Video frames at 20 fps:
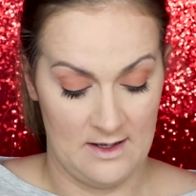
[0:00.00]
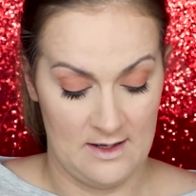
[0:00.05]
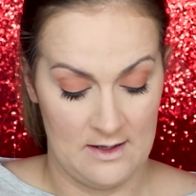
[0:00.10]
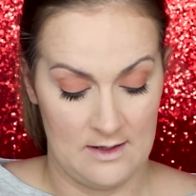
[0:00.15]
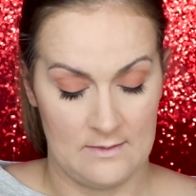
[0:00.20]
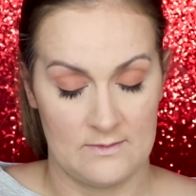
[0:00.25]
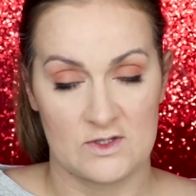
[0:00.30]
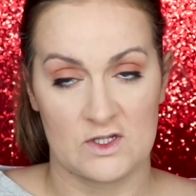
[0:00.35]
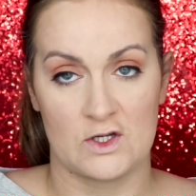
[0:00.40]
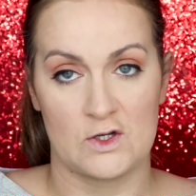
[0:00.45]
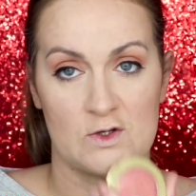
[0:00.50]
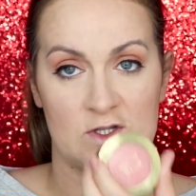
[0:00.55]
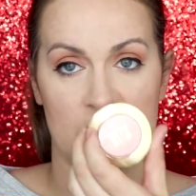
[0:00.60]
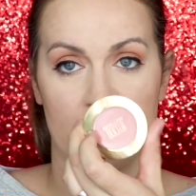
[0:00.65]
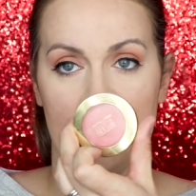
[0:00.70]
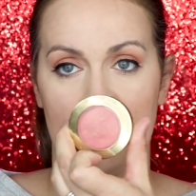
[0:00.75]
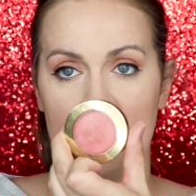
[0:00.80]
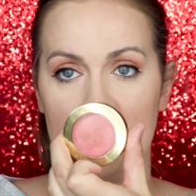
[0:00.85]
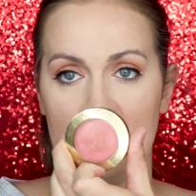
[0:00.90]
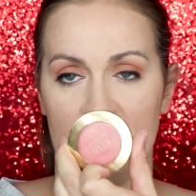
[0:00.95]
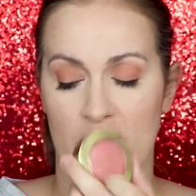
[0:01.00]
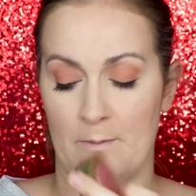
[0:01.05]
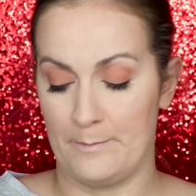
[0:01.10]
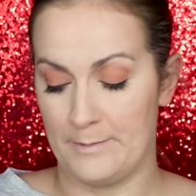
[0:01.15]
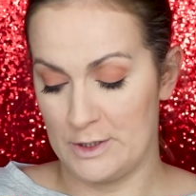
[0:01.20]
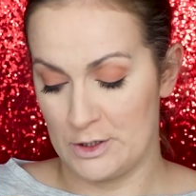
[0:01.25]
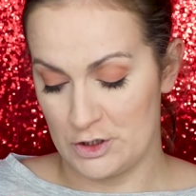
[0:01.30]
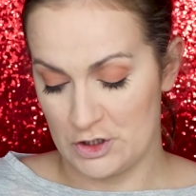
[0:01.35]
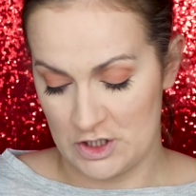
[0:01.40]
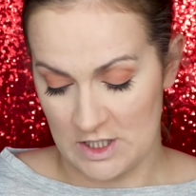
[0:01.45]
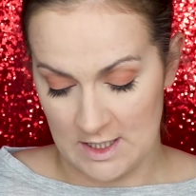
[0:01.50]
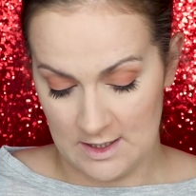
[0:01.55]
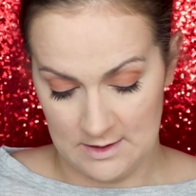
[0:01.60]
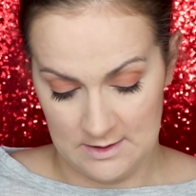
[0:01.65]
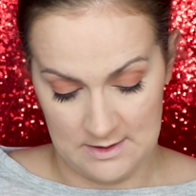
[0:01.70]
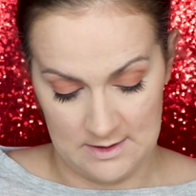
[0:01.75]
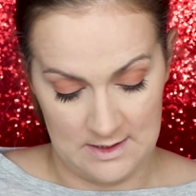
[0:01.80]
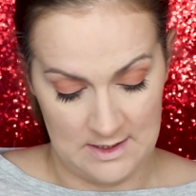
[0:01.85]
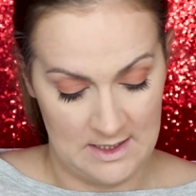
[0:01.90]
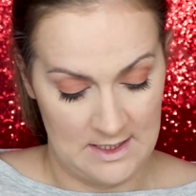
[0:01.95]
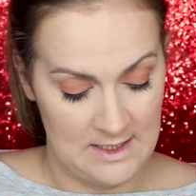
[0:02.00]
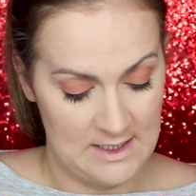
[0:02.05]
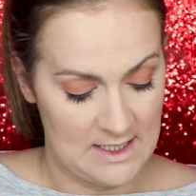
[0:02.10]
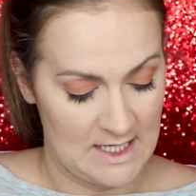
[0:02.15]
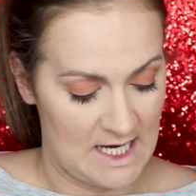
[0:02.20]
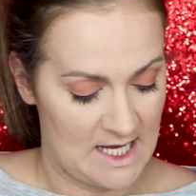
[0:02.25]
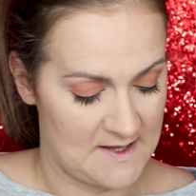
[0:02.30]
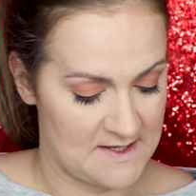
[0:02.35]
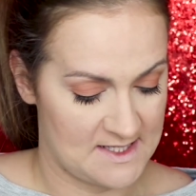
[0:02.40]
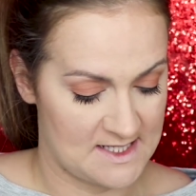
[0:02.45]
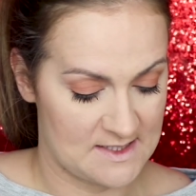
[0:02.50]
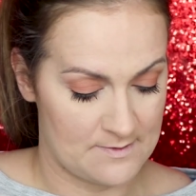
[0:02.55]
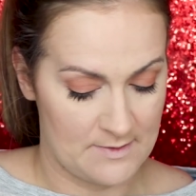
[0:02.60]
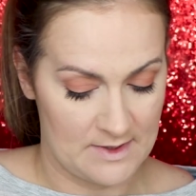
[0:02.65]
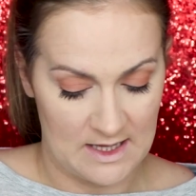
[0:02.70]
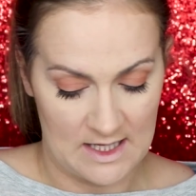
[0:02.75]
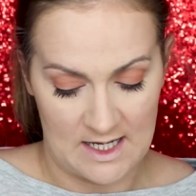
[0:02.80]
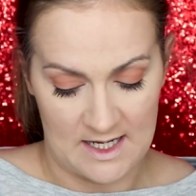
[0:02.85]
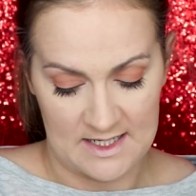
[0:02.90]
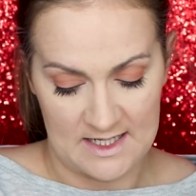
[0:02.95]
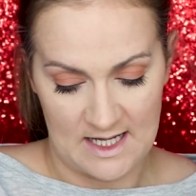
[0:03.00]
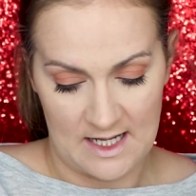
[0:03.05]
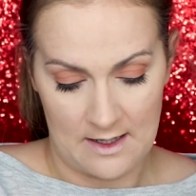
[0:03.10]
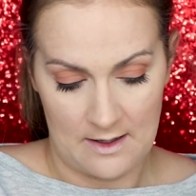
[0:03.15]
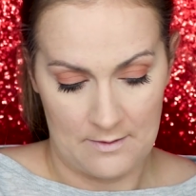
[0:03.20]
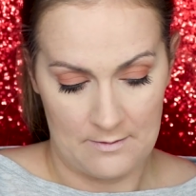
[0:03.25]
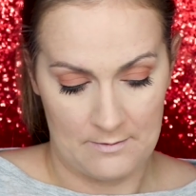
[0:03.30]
I'm just going to use a bit of blusher. And this is Milani